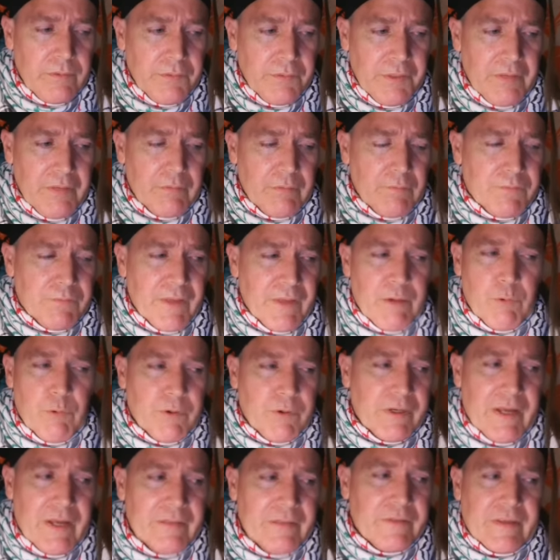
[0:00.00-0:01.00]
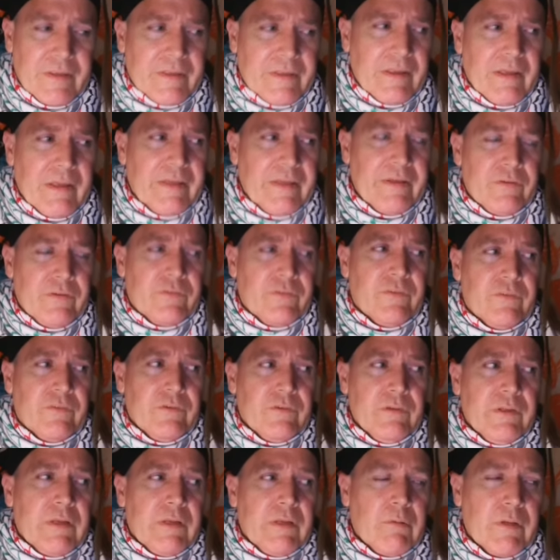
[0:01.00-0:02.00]
Even if that were not the case,
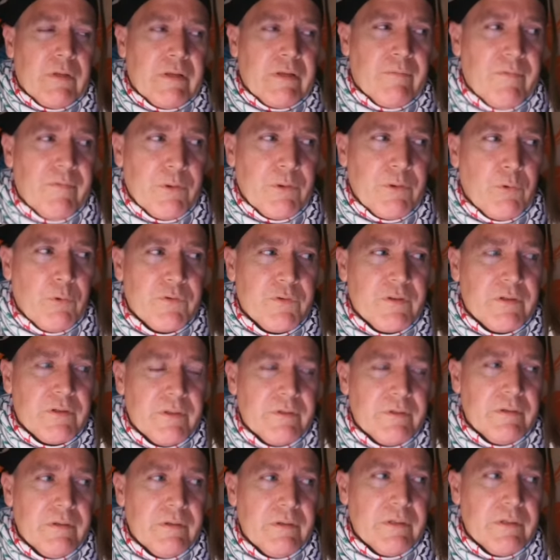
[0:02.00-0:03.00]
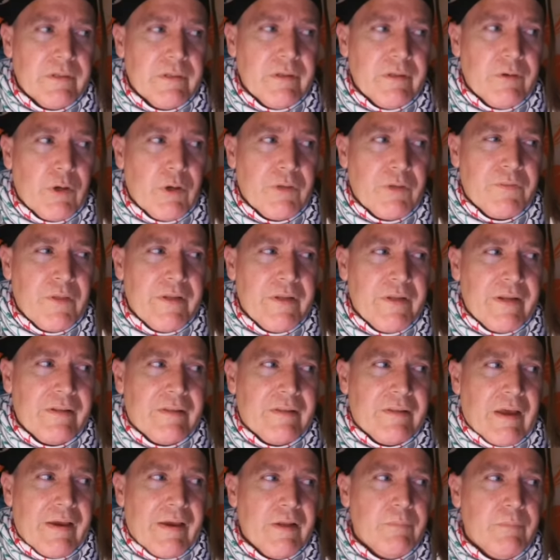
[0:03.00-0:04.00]
even if there was an authentic
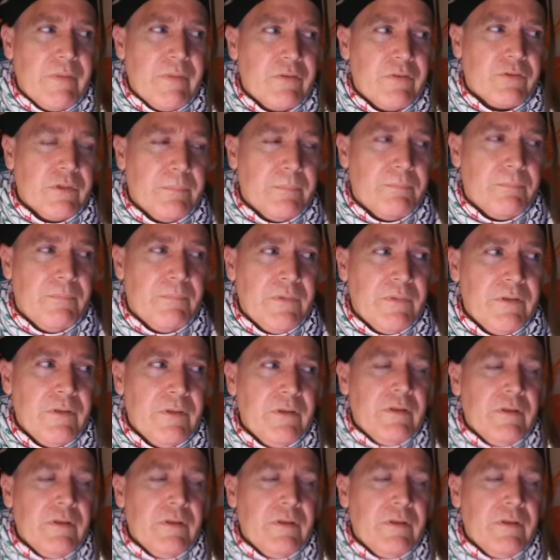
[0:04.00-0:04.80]
dynamism